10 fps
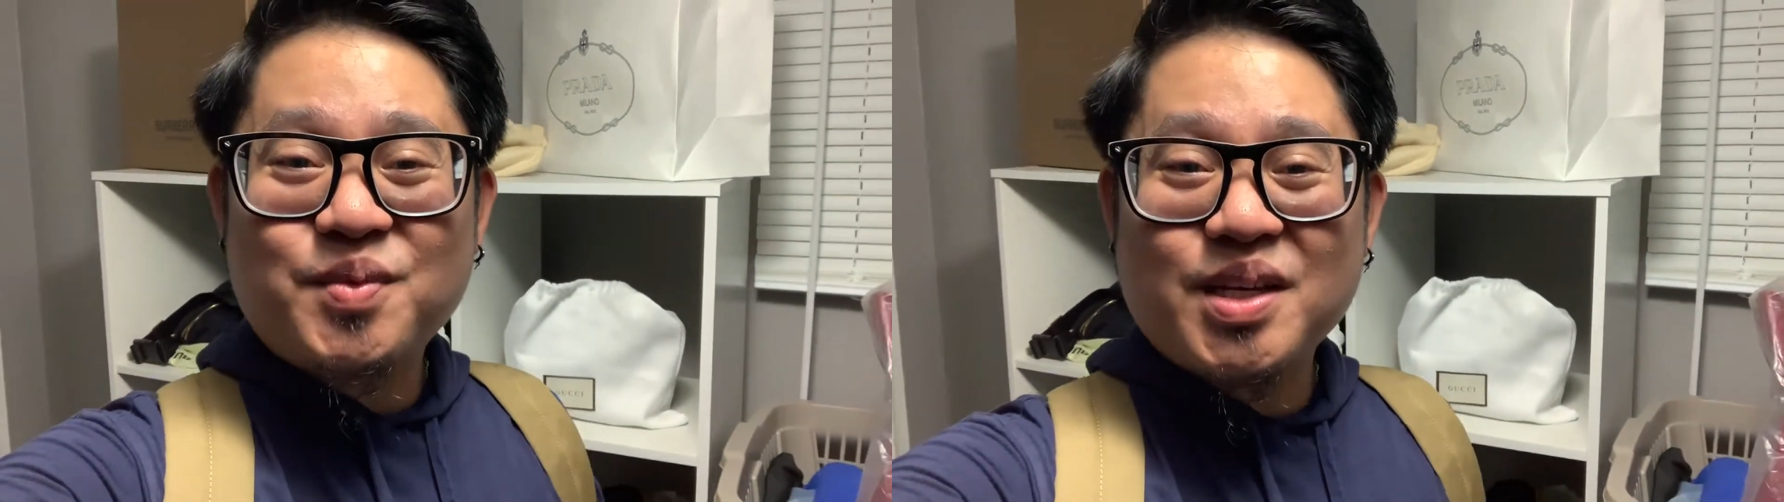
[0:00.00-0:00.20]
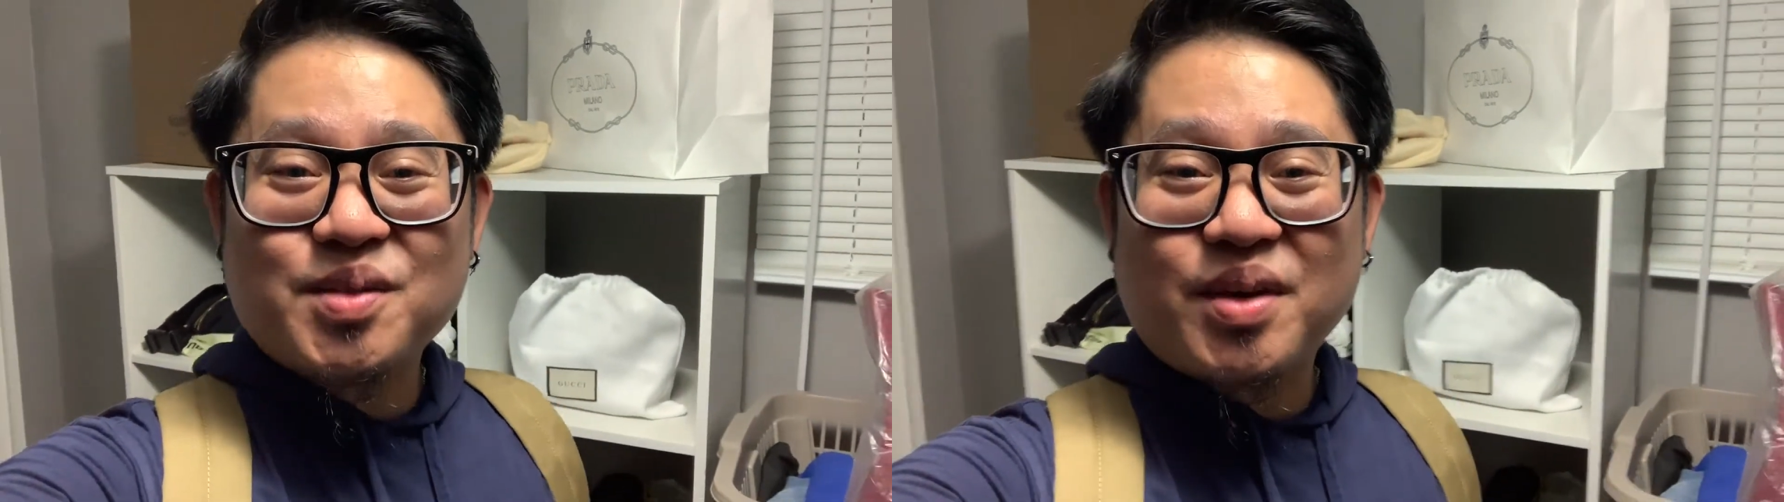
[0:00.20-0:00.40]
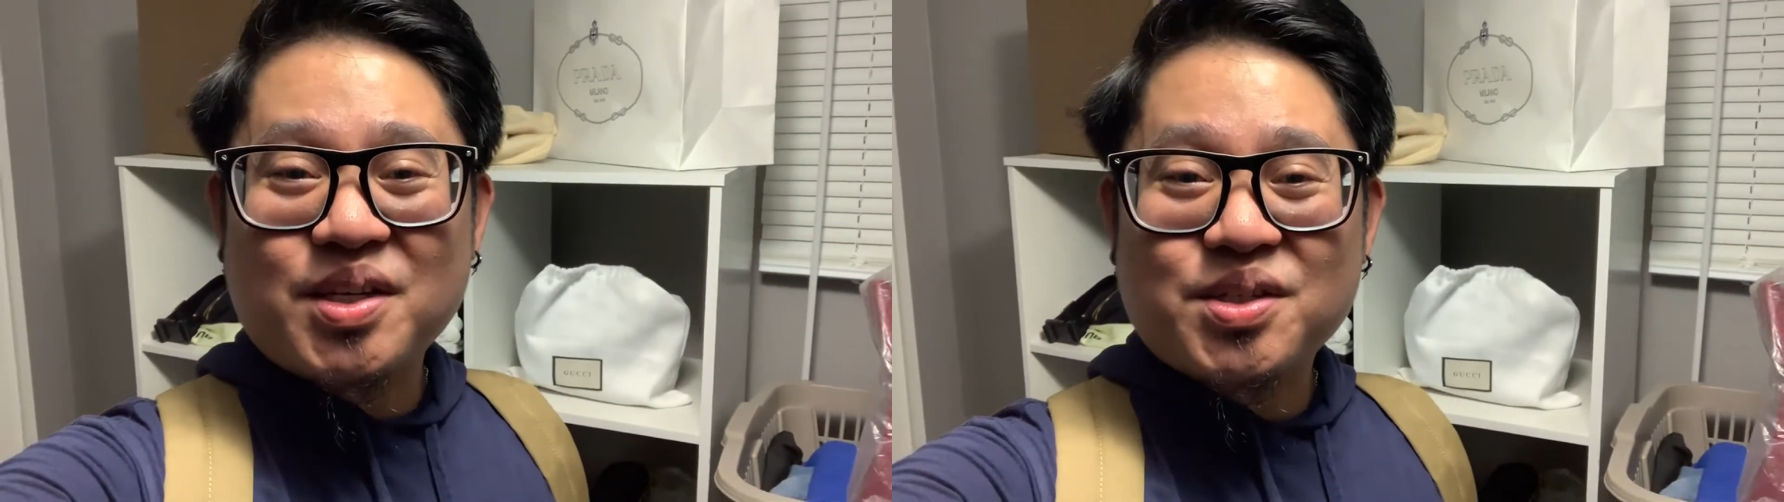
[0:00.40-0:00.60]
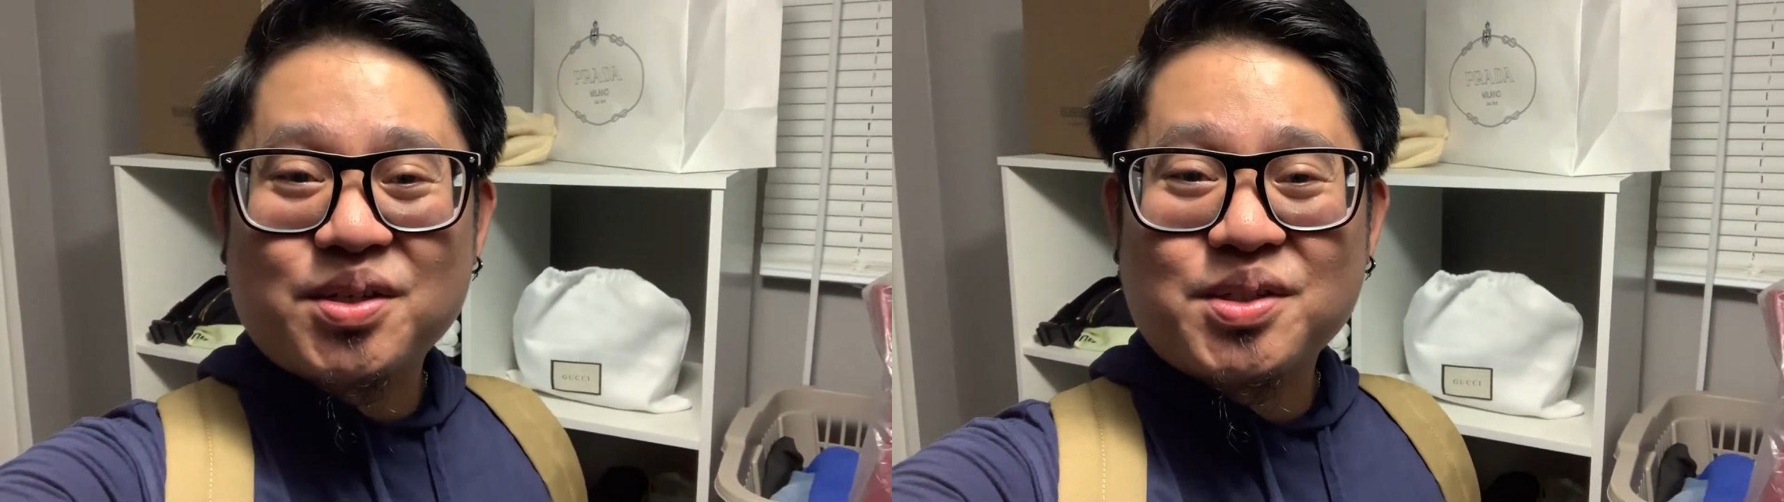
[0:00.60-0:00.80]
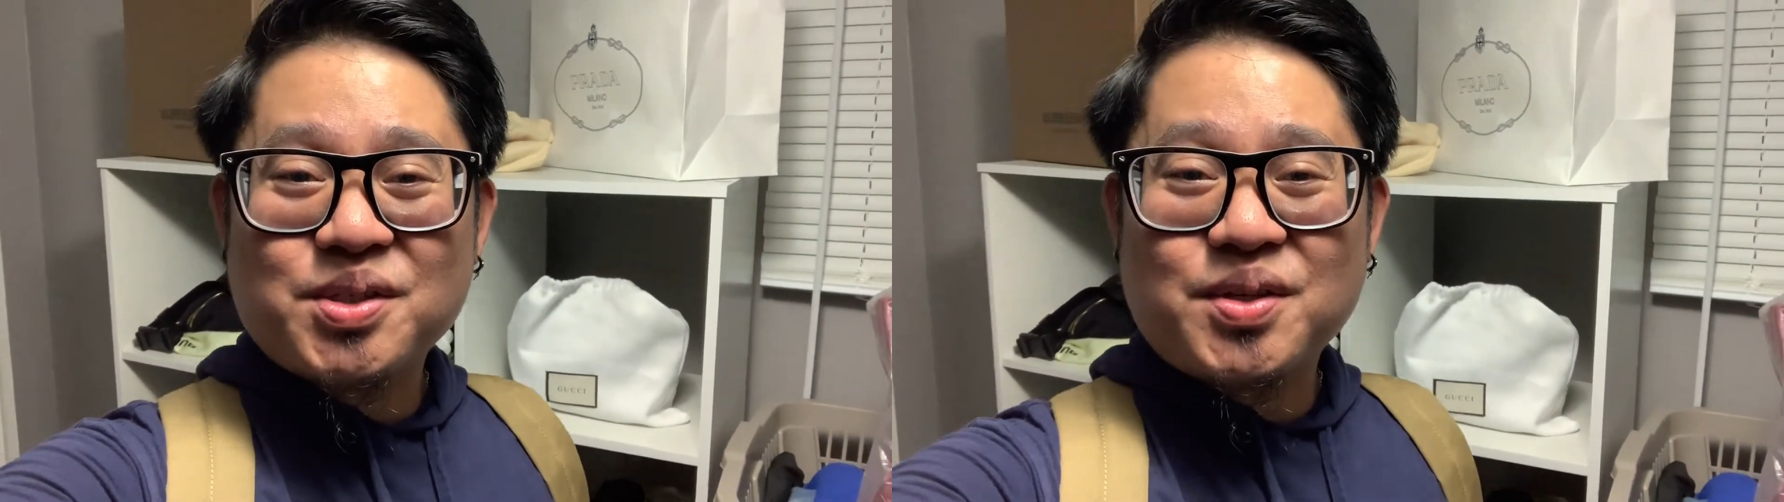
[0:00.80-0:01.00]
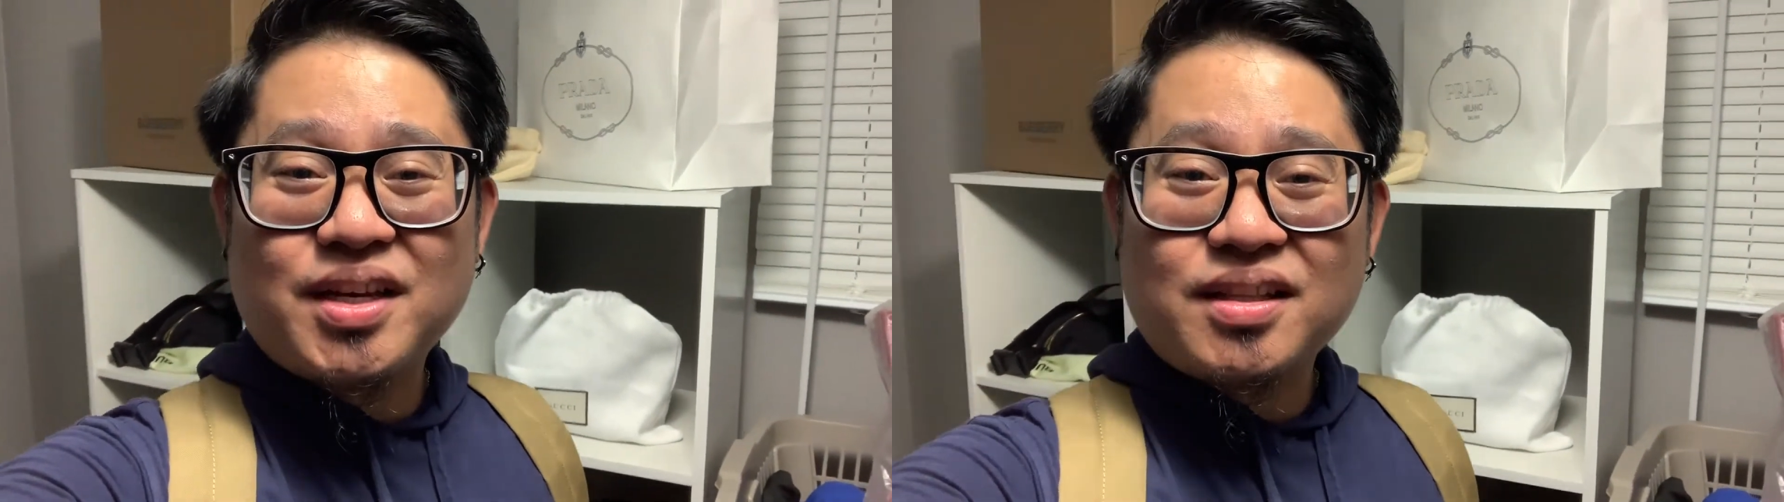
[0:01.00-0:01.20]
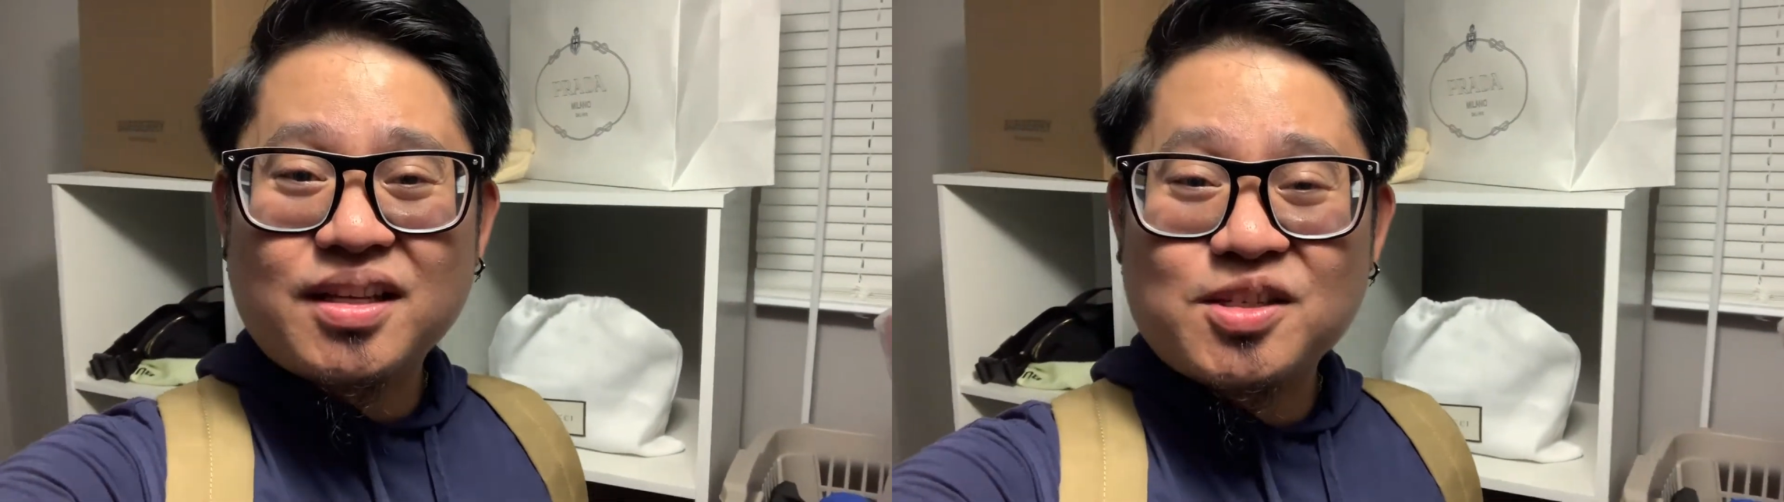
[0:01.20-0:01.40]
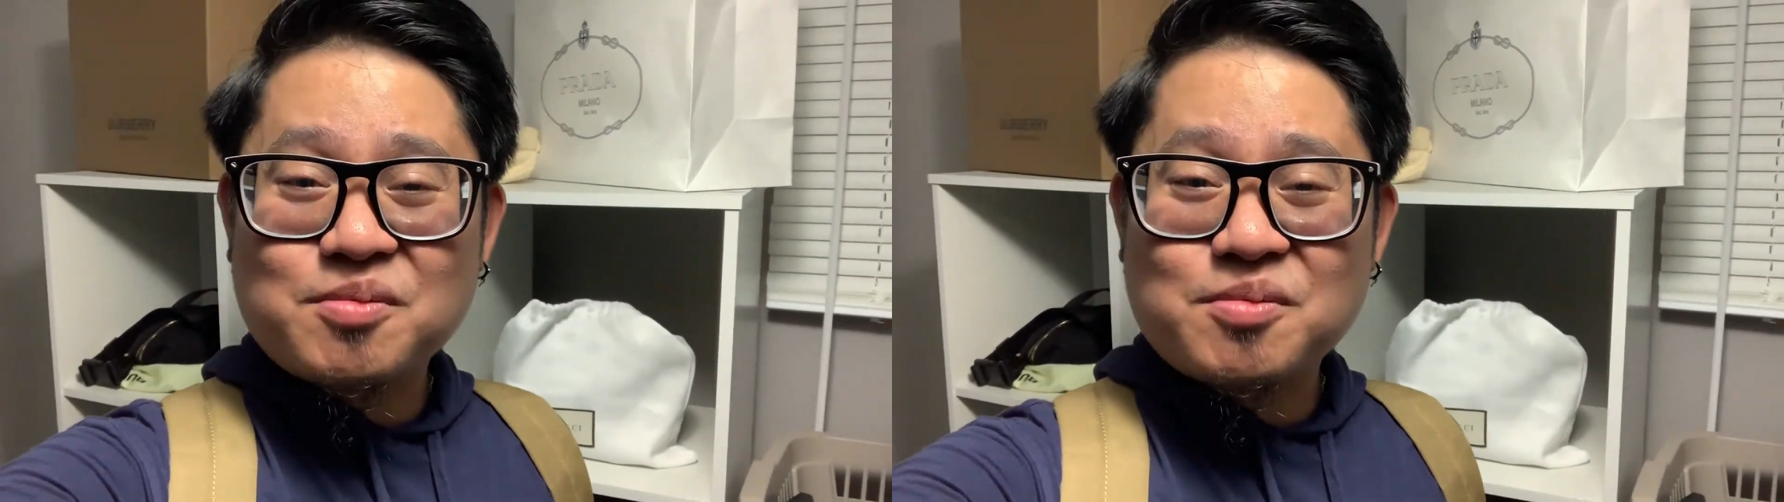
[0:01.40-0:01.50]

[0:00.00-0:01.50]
please make sure to hit that